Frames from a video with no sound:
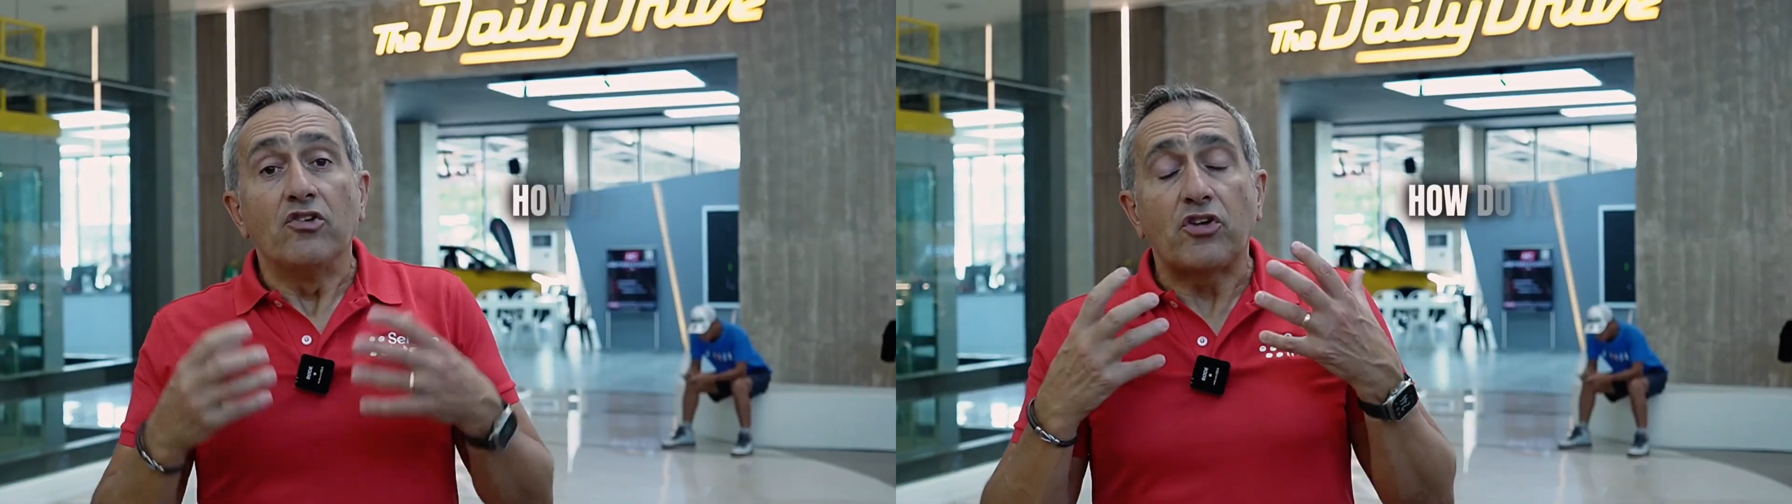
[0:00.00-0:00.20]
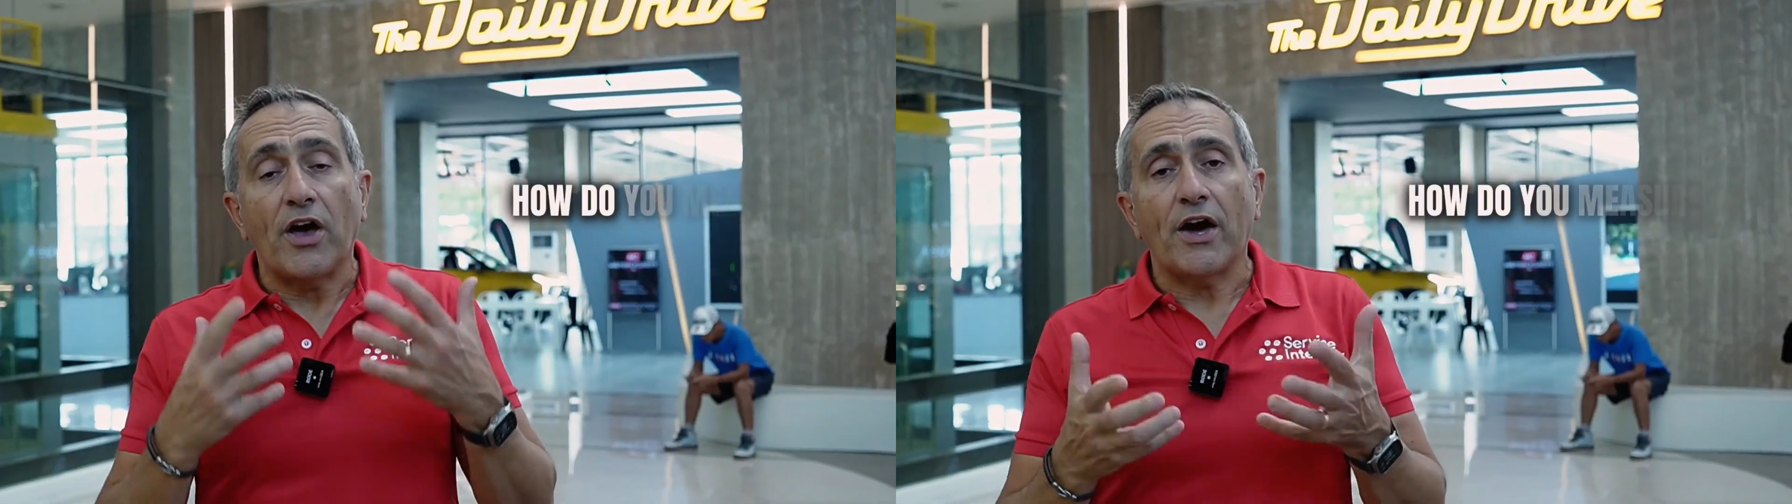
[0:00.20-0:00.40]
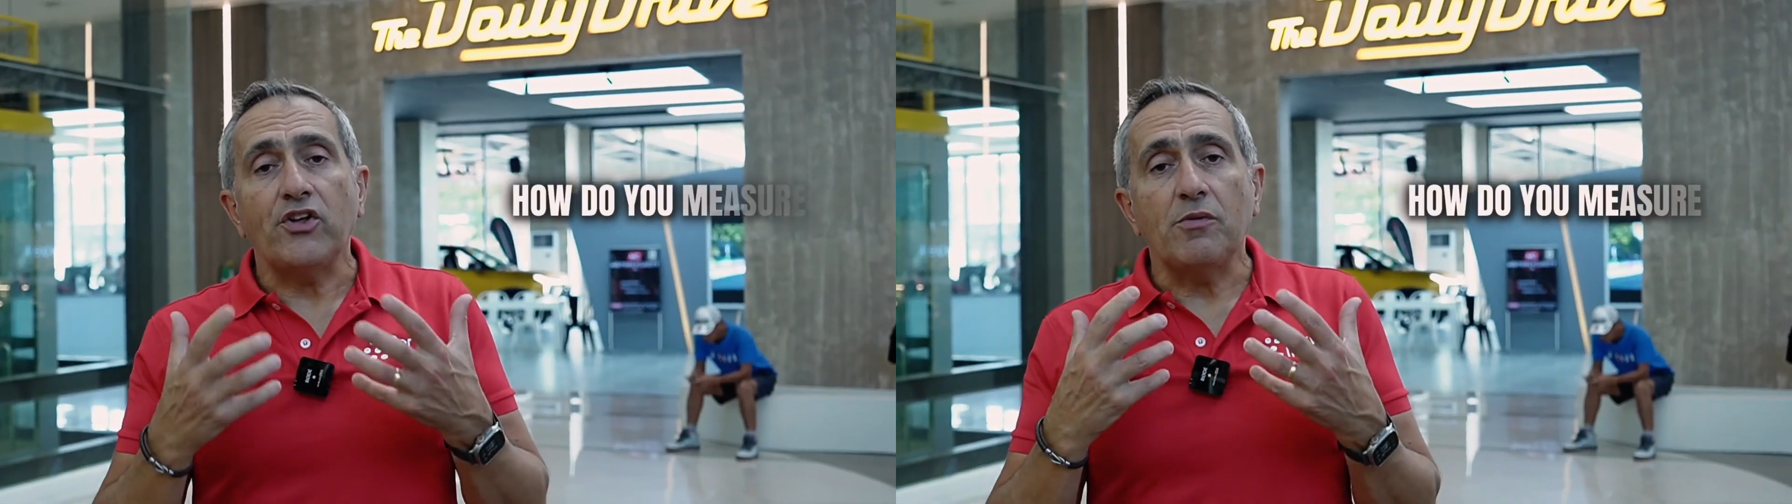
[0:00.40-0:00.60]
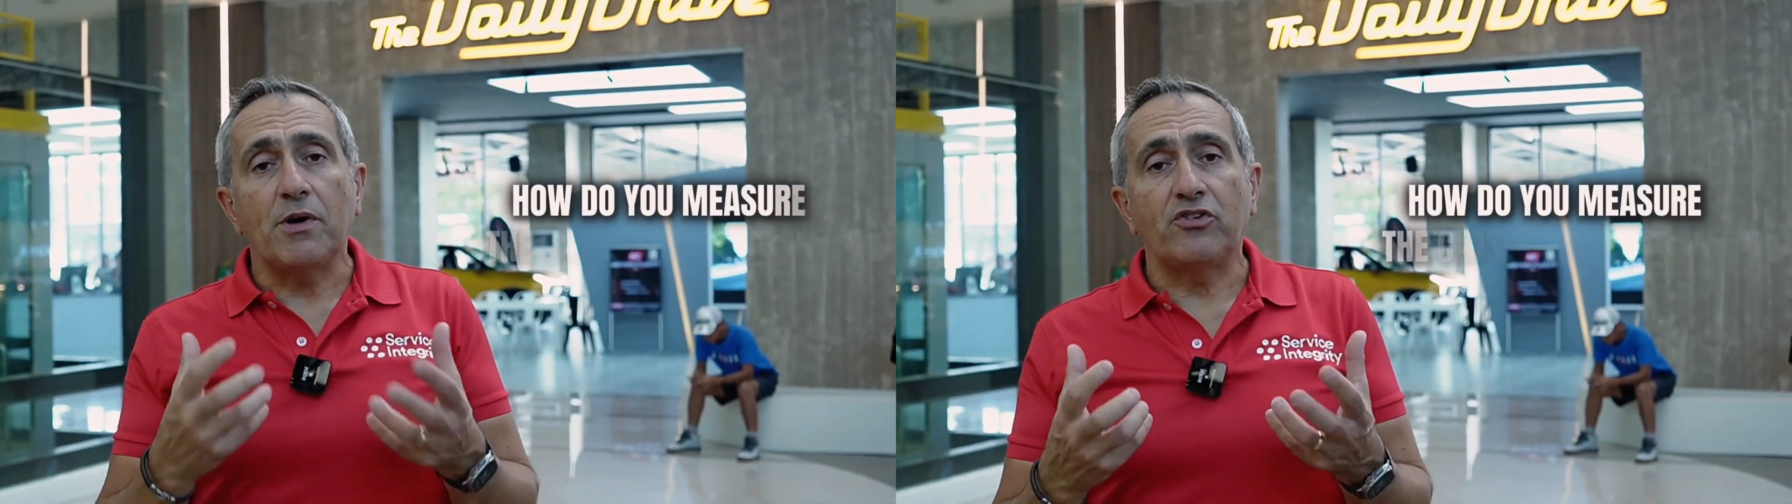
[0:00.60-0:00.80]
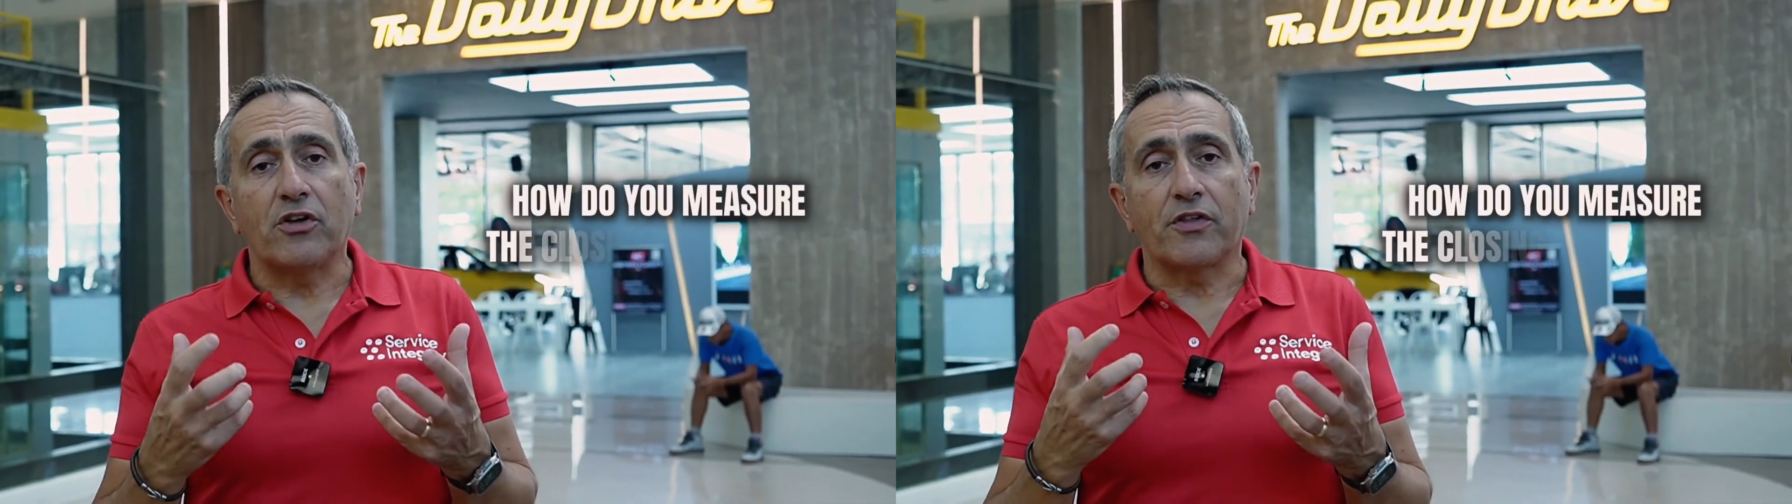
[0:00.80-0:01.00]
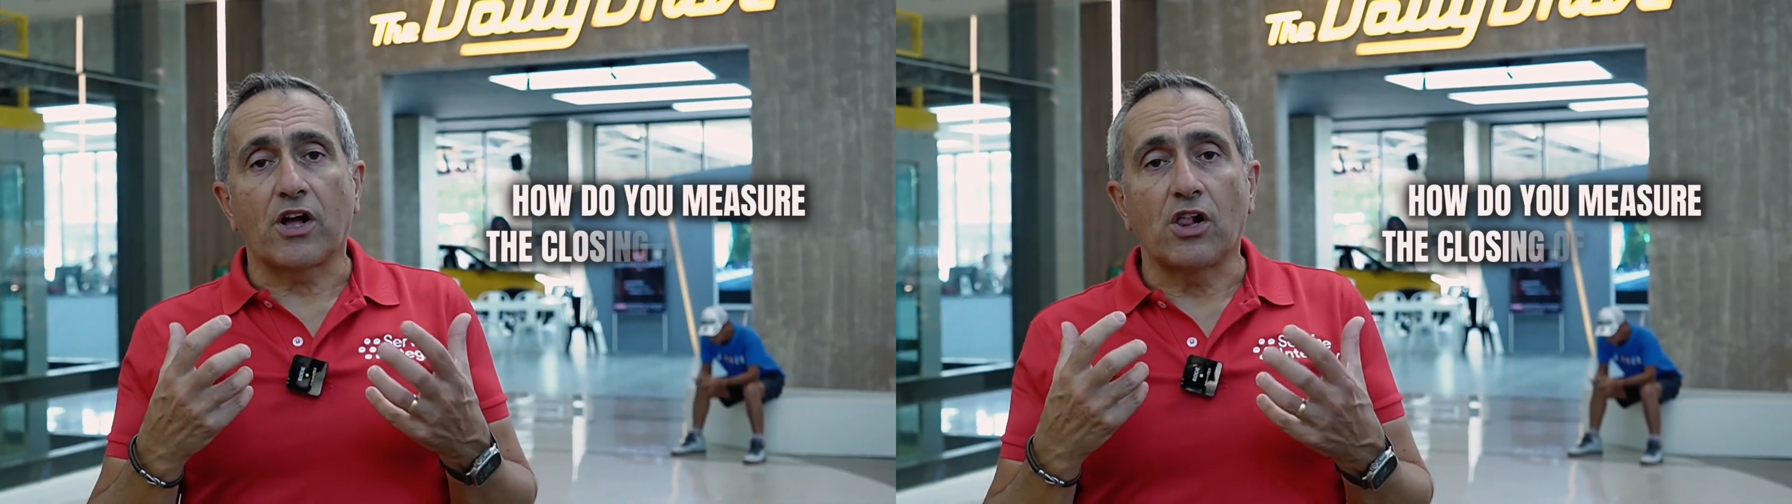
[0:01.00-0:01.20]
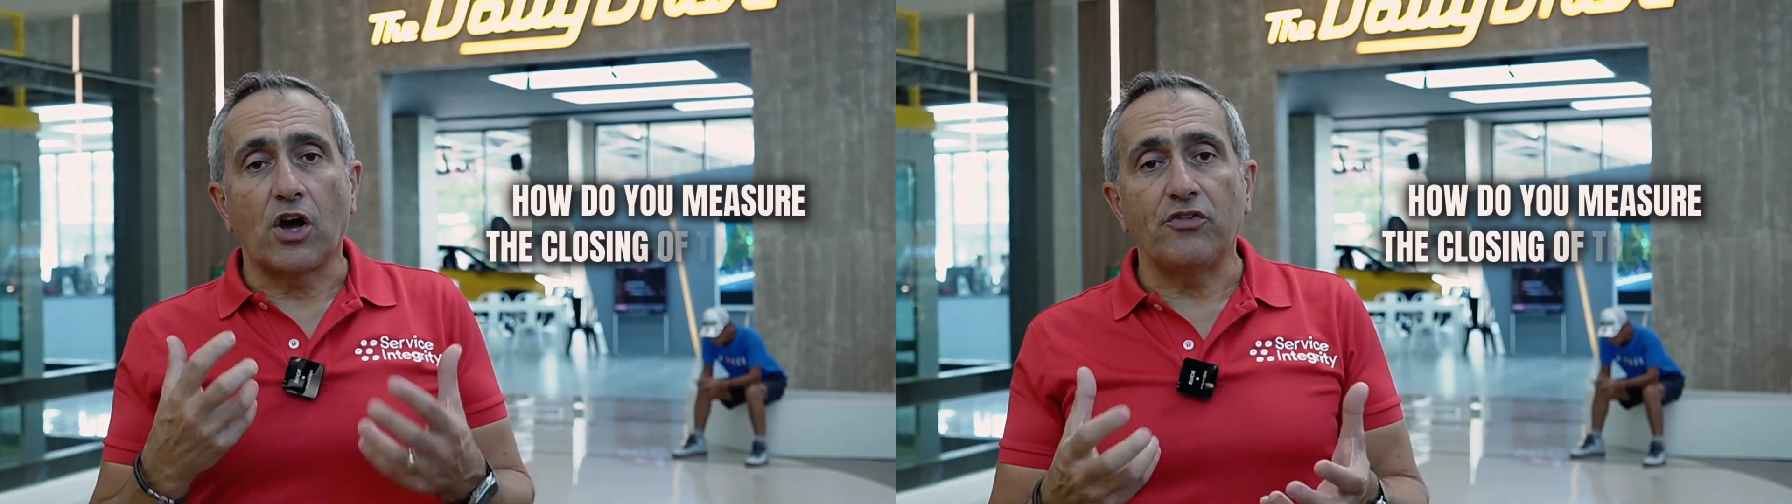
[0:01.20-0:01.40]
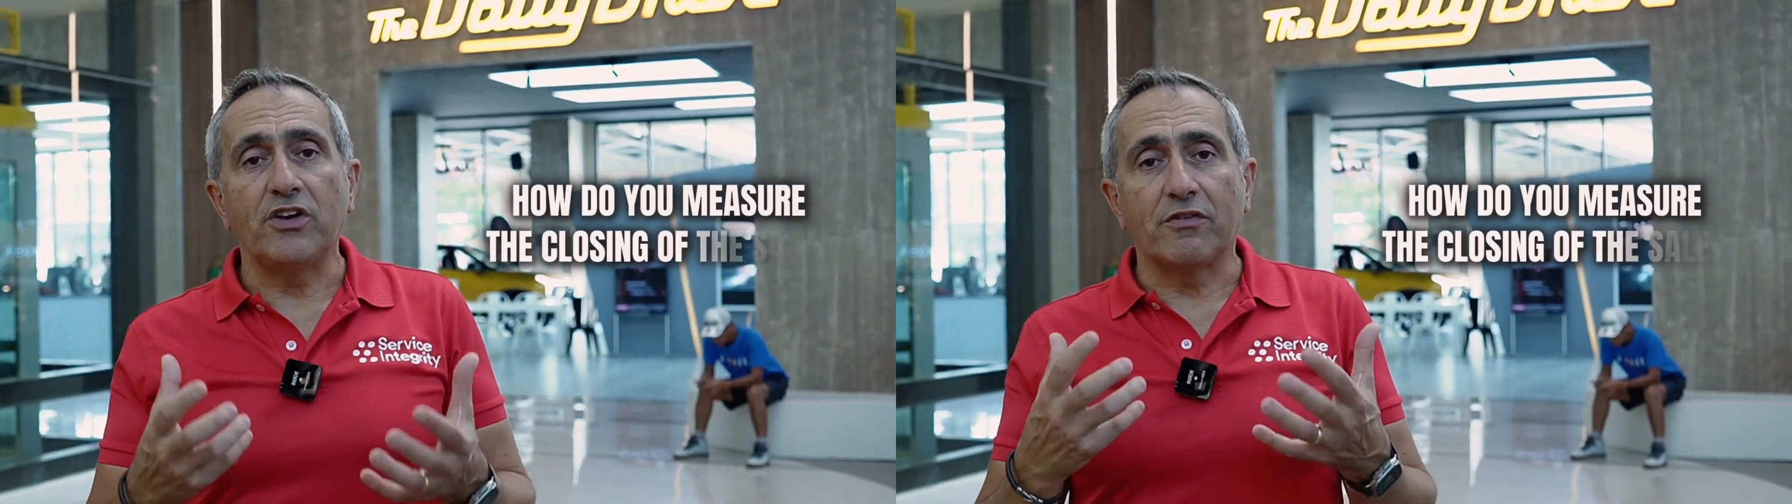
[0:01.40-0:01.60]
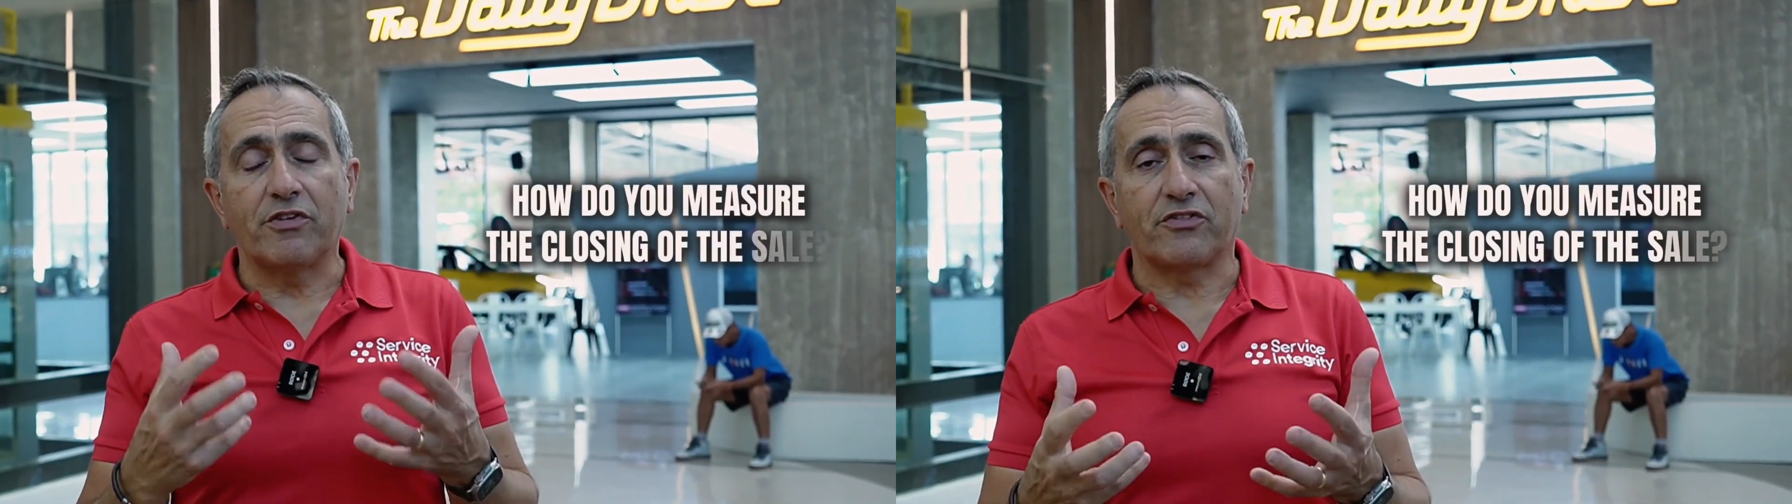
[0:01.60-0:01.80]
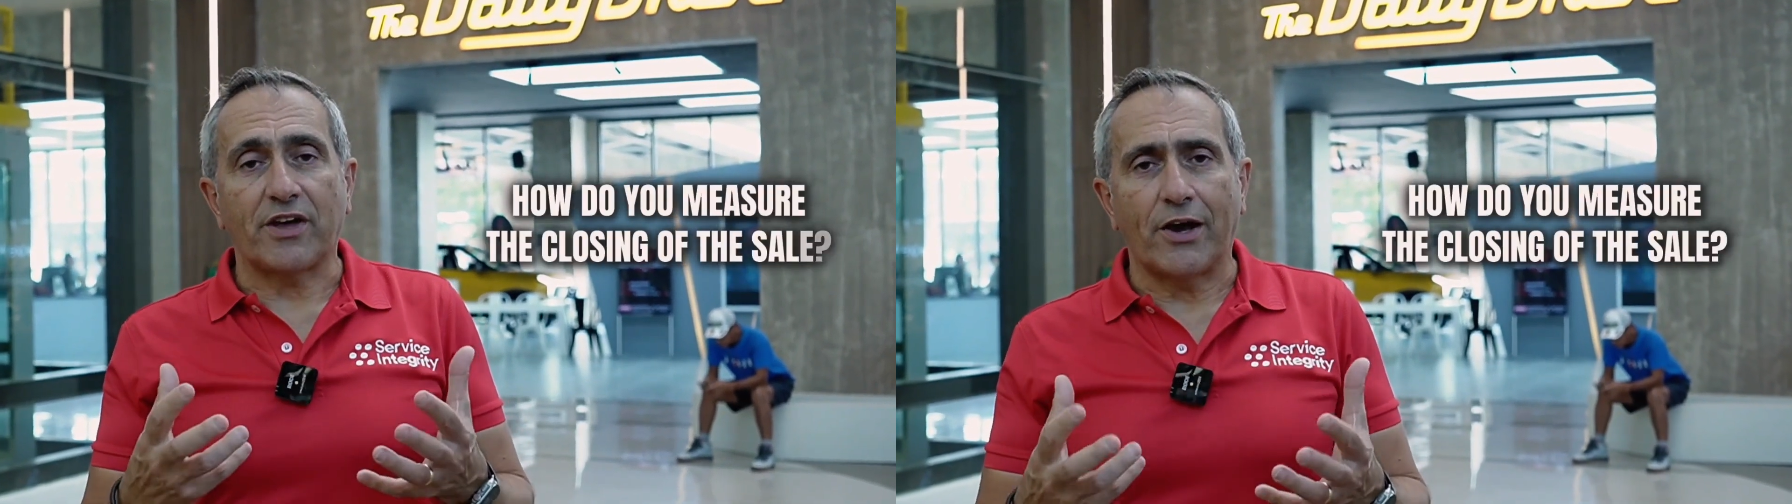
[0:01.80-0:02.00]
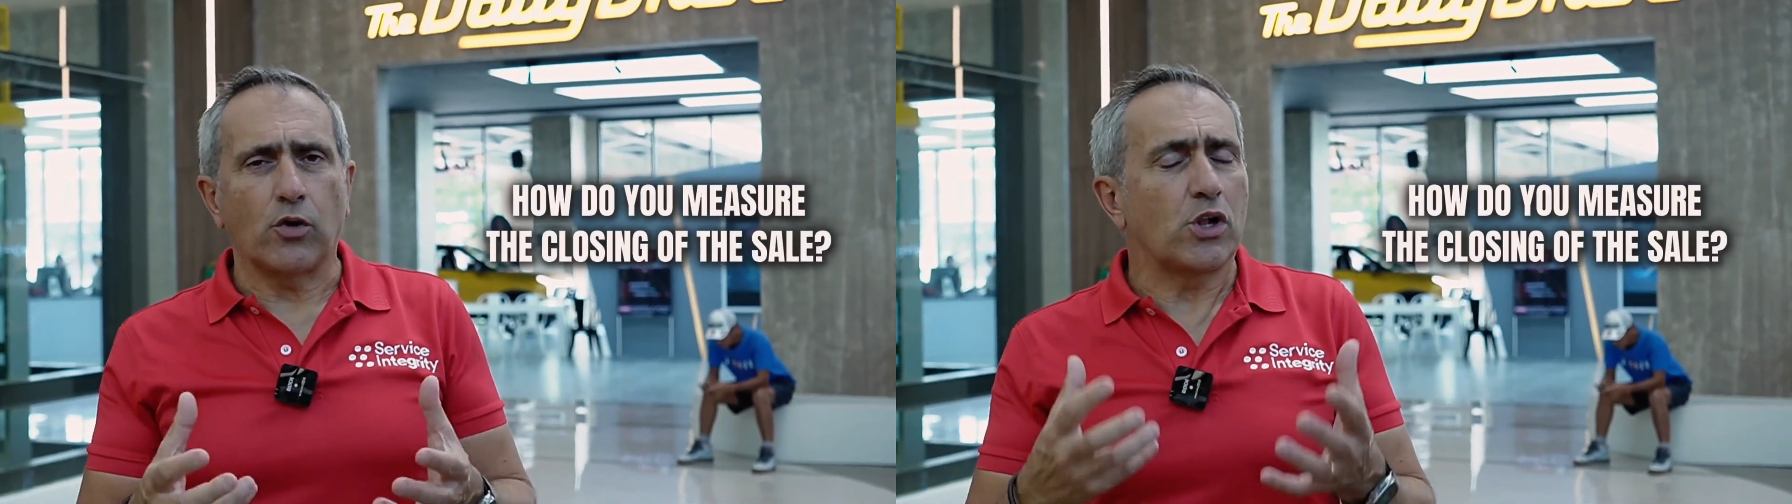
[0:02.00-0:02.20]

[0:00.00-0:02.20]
So how do you measure the closing of the sale,